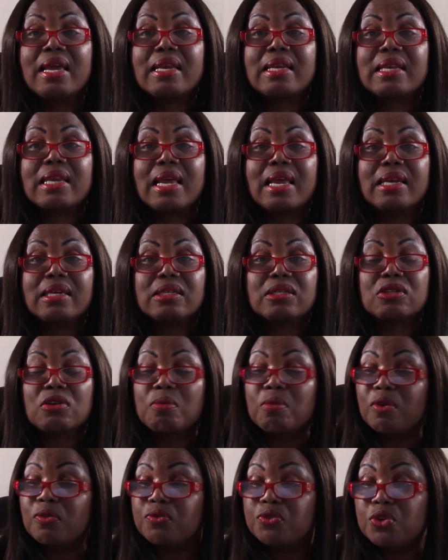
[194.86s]
Then
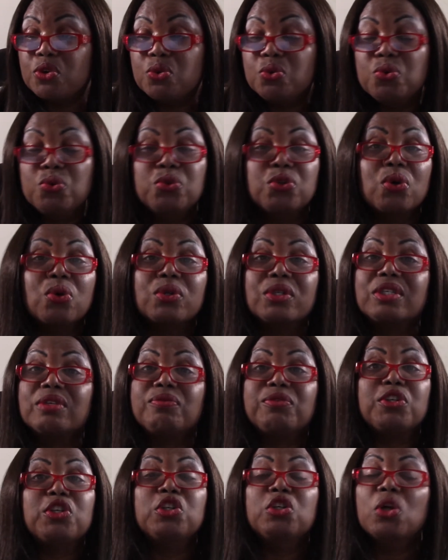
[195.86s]
some of you who don't
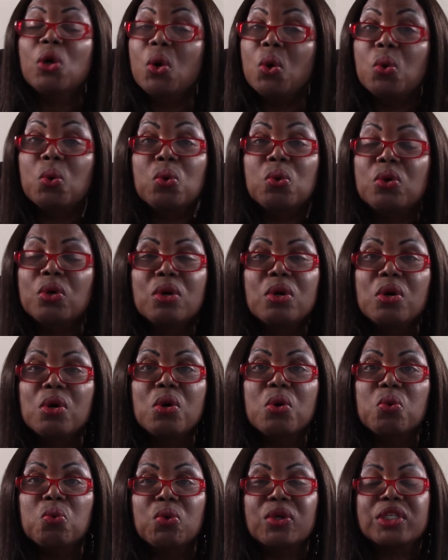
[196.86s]
even know
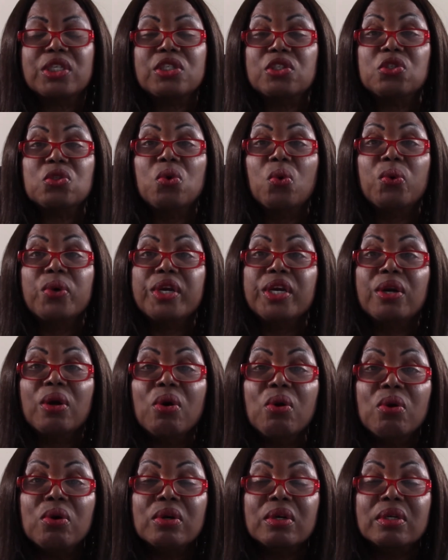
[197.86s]
what is going
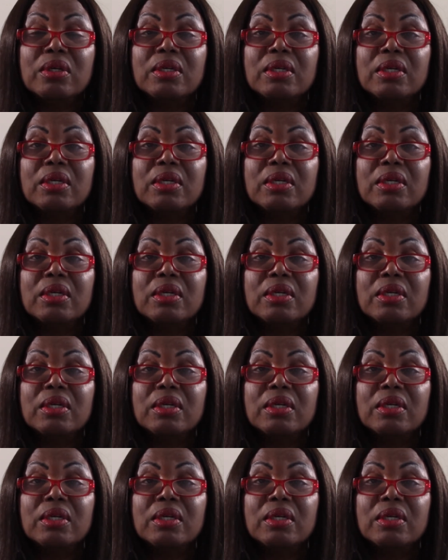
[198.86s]
on,